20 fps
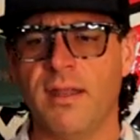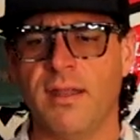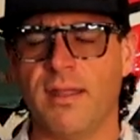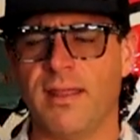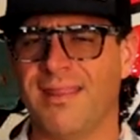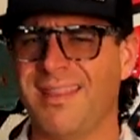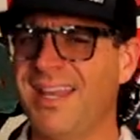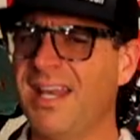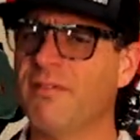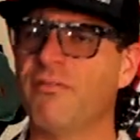
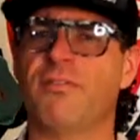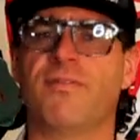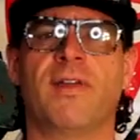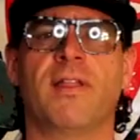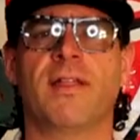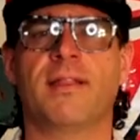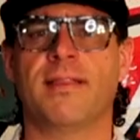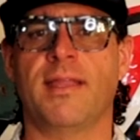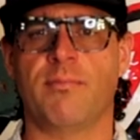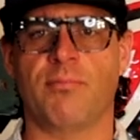Uh, they never
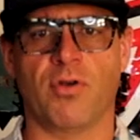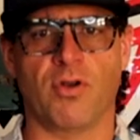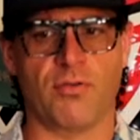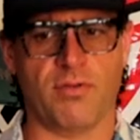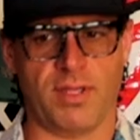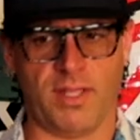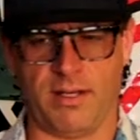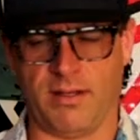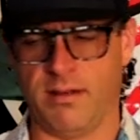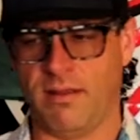felt like they
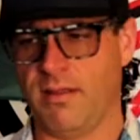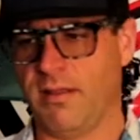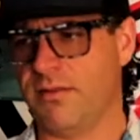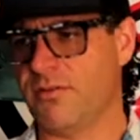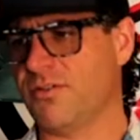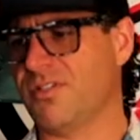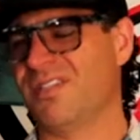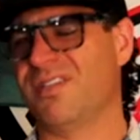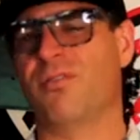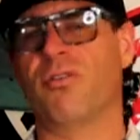broke in.
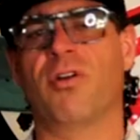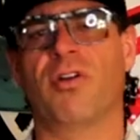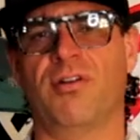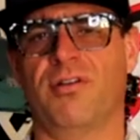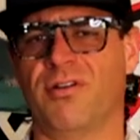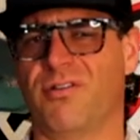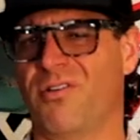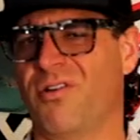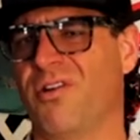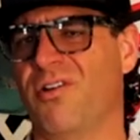They're still
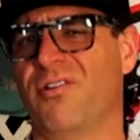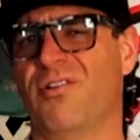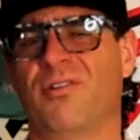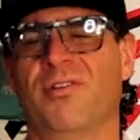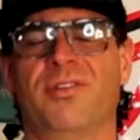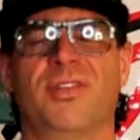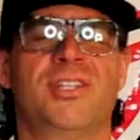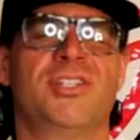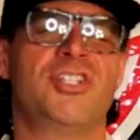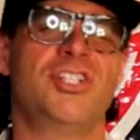hurting her. They're hurting
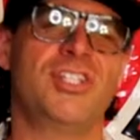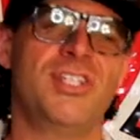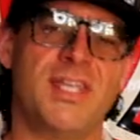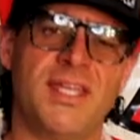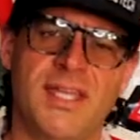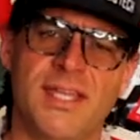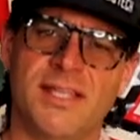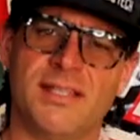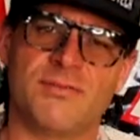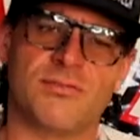her in the
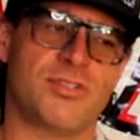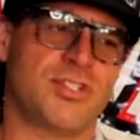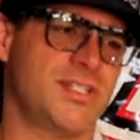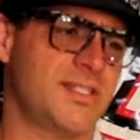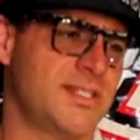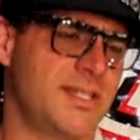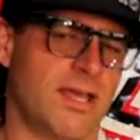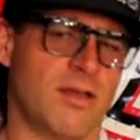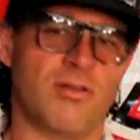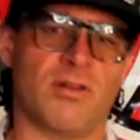shins when
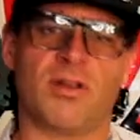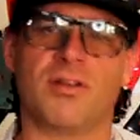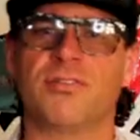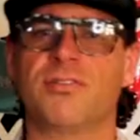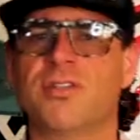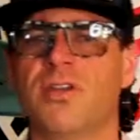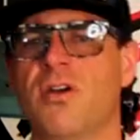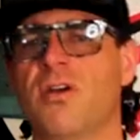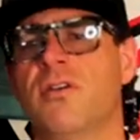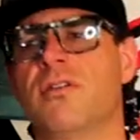she's down on her
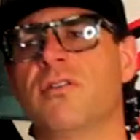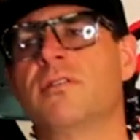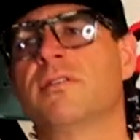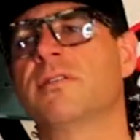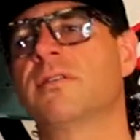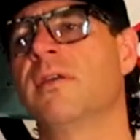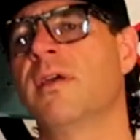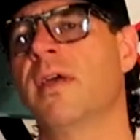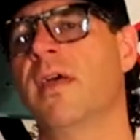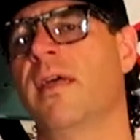
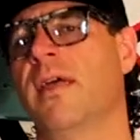toes.